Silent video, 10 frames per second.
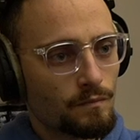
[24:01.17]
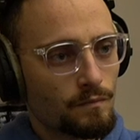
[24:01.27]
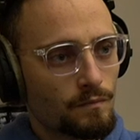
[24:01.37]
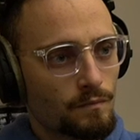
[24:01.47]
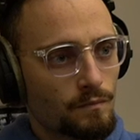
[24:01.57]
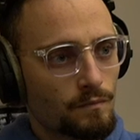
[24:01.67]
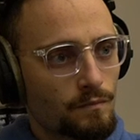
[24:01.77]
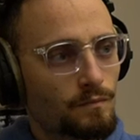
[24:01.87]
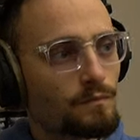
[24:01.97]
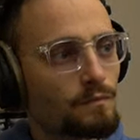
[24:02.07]

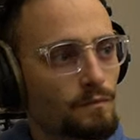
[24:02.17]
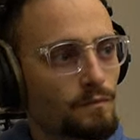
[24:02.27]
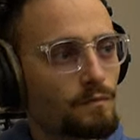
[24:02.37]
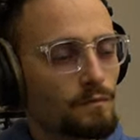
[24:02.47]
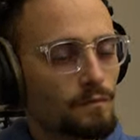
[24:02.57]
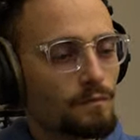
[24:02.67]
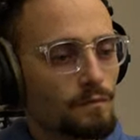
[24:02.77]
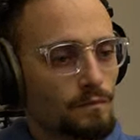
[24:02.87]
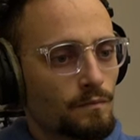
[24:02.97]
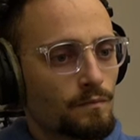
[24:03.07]

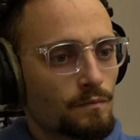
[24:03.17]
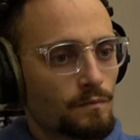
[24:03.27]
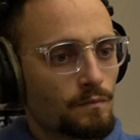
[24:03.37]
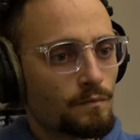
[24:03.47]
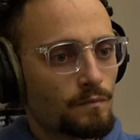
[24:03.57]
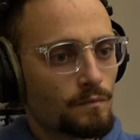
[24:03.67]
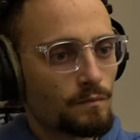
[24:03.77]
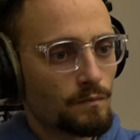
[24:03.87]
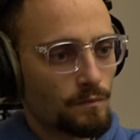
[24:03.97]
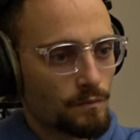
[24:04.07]

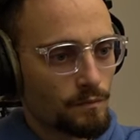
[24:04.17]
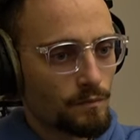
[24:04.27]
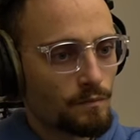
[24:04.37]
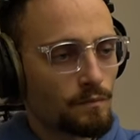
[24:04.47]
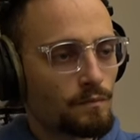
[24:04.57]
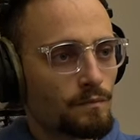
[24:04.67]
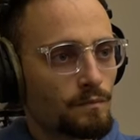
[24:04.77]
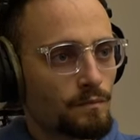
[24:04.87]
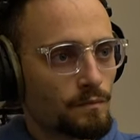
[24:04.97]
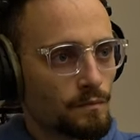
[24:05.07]

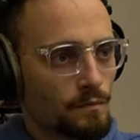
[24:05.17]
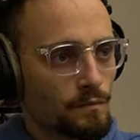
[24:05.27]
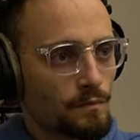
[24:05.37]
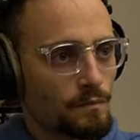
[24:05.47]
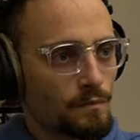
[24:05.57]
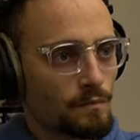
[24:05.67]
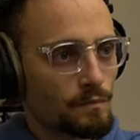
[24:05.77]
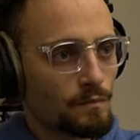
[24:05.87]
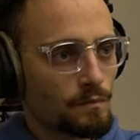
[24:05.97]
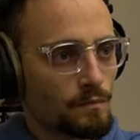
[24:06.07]

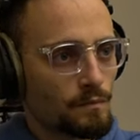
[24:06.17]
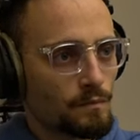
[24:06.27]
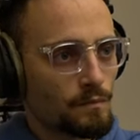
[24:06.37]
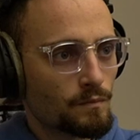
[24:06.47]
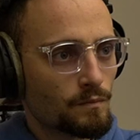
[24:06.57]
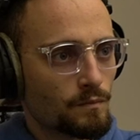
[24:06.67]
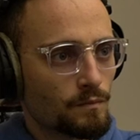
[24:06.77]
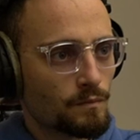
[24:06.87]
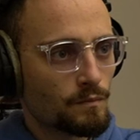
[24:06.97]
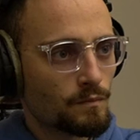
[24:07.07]

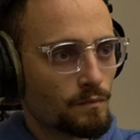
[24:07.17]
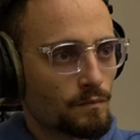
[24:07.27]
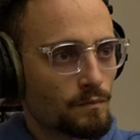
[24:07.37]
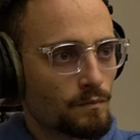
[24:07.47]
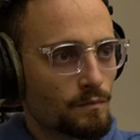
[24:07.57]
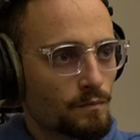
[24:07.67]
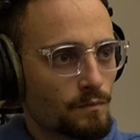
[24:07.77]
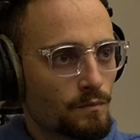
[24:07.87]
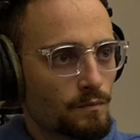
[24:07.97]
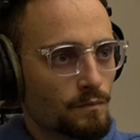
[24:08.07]

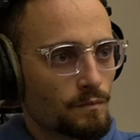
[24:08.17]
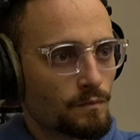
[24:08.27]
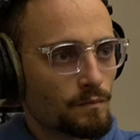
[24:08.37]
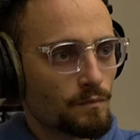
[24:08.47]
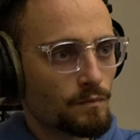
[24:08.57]
(silent)